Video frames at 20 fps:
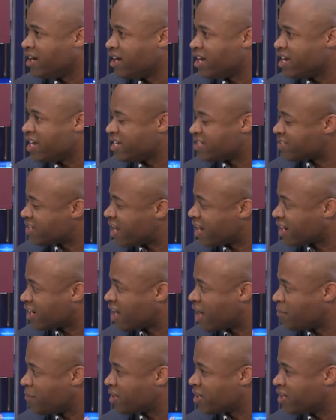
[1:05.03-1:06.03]
as
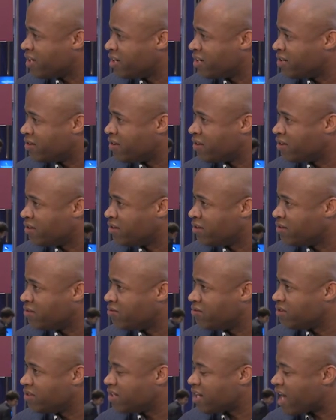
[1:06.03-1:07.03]
economic
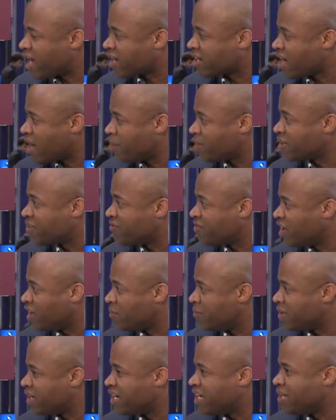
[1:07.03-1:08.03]

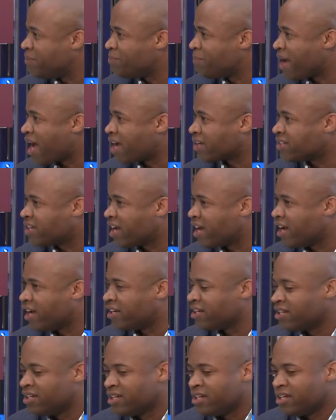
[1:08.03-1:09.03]
development in
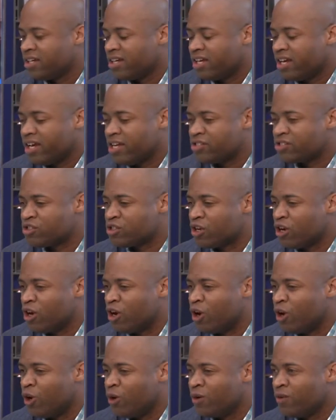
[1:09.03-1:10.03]
Baghdad. And
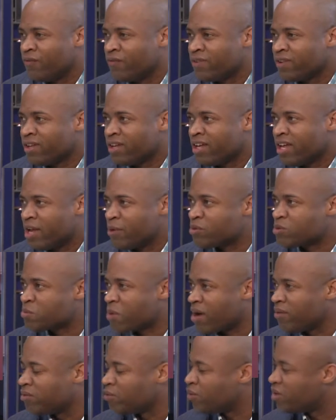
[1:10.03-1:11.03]
so it was
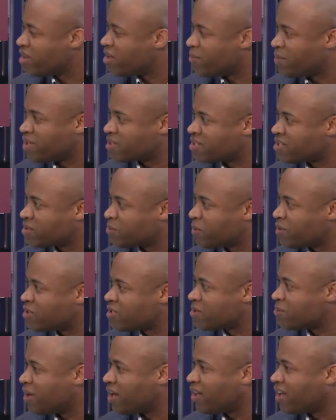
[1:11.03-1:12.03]
probably one of the best
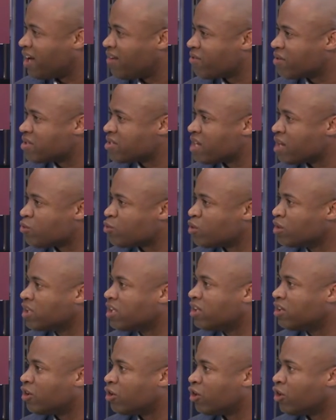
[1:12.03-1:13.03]
experiences of my life because I
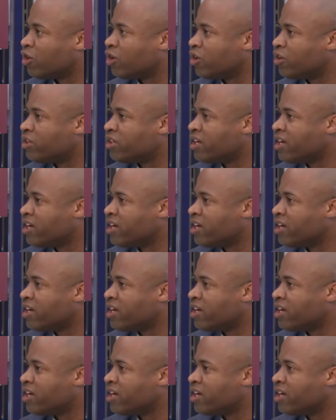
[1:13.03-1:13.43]
really learned